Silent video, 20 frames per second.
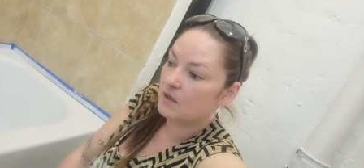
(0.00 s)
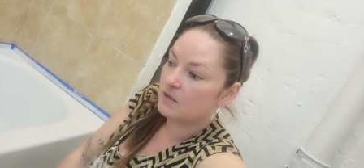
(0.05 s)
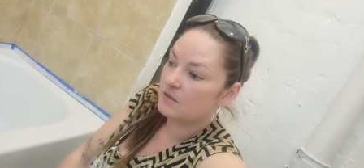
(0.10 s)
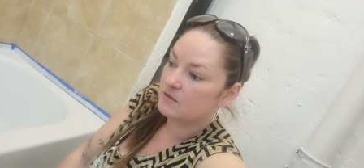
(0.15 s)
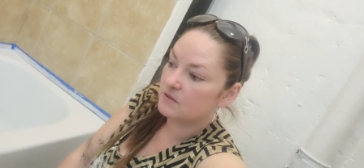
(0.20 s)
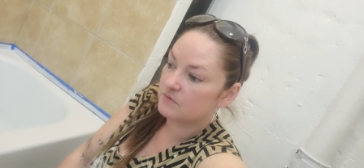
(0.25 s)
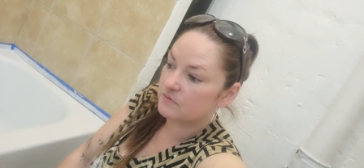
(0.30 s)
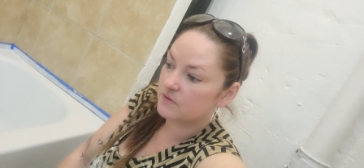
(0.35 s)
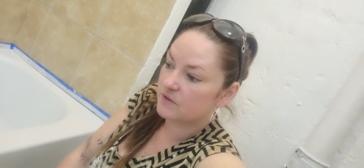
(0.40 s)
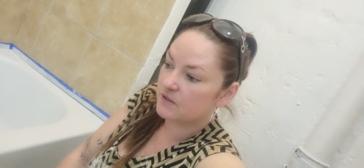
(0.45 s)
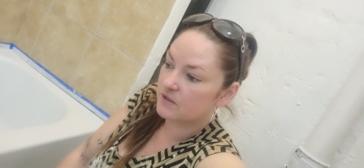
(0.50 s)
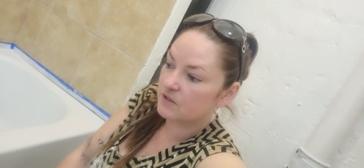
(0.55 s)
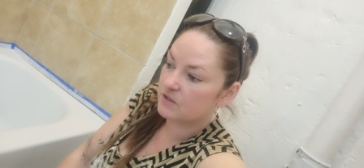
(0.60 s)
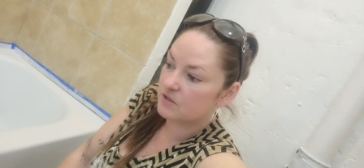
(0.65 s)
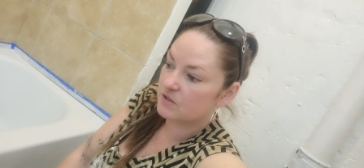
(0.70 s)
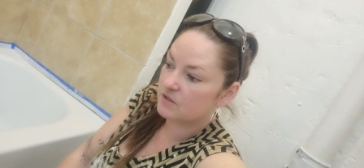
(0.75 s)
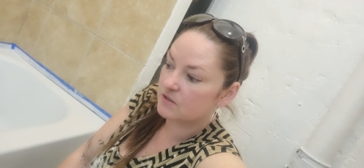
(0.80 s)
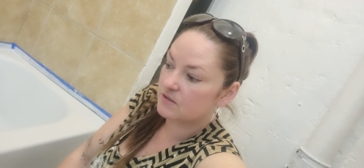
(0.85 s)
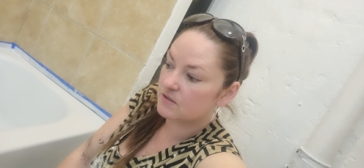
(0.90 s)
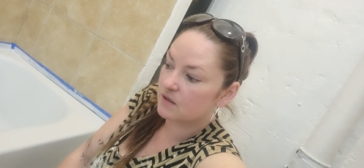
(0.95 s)
to
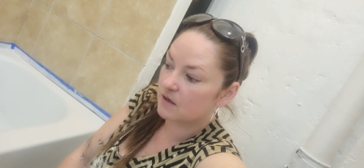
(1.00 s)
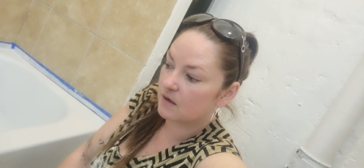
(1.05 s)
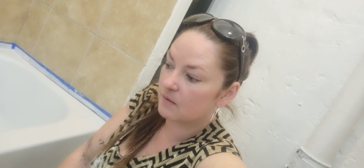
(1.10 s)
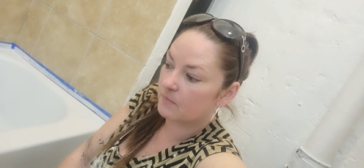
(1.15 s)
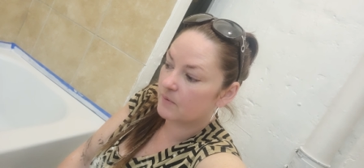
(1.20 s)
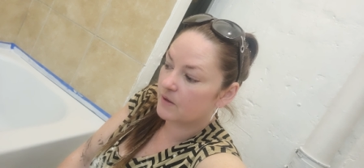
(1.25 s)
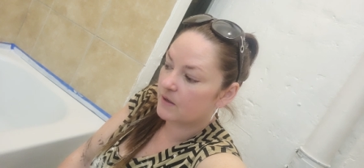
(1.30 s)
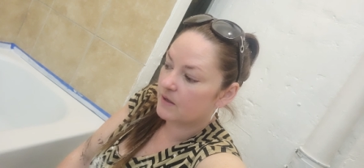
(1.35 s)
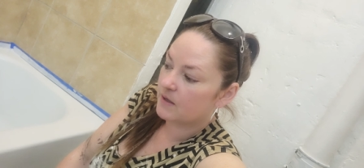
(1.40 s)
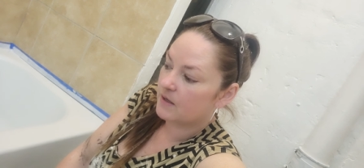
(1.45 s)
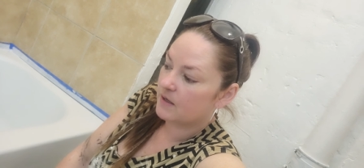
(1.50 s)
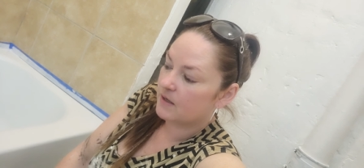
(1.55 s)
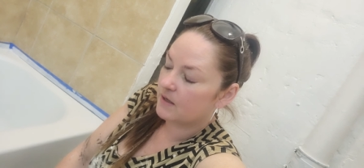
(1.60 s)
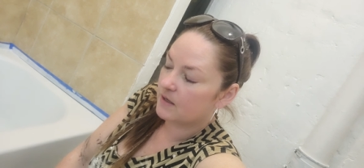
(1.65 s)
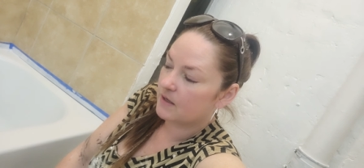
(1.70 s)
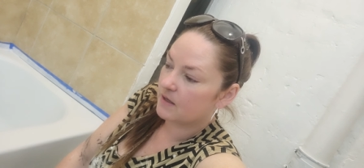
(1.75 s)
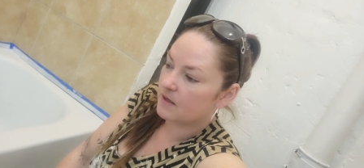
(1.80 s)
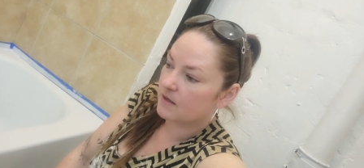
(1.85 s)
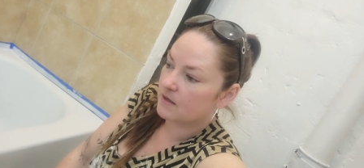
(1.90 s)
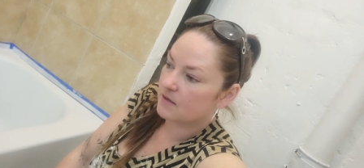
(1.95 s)
finish this up
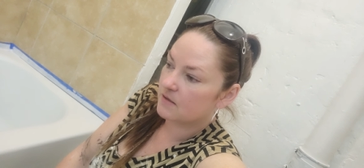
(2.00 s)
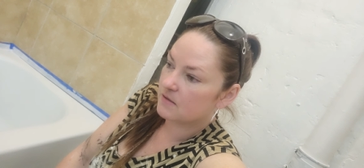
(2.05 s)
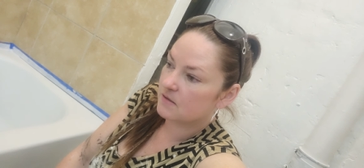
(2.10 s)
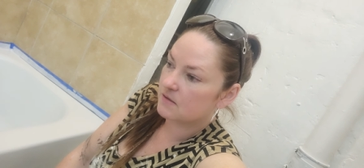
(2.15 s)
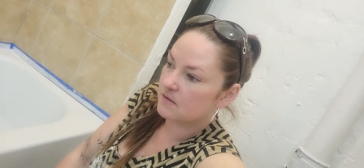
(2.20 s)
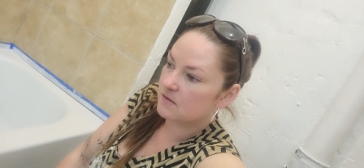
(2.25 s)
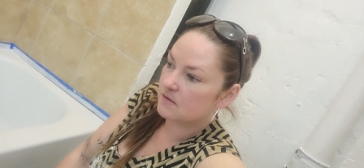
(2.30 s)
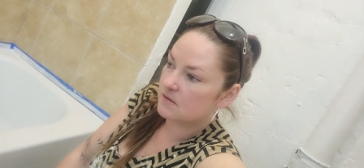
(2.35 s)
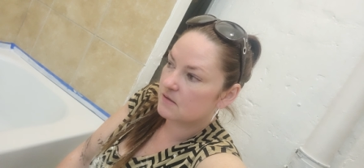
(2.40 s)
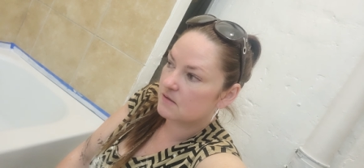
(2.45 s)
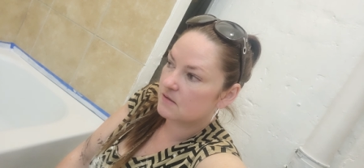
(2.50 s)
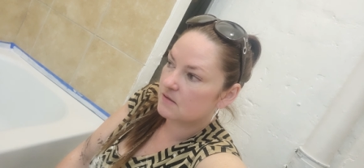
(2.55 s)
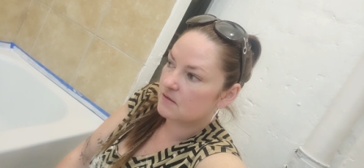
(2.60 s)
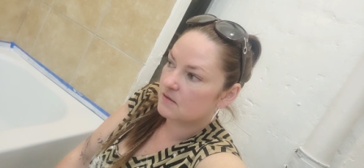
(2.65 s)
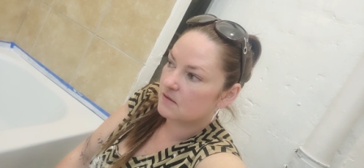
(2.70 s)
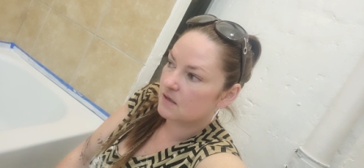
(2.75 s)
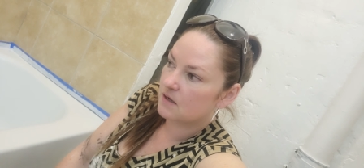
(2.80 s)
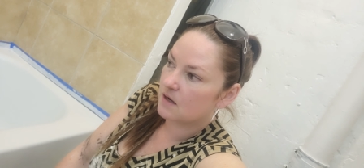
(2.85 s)
is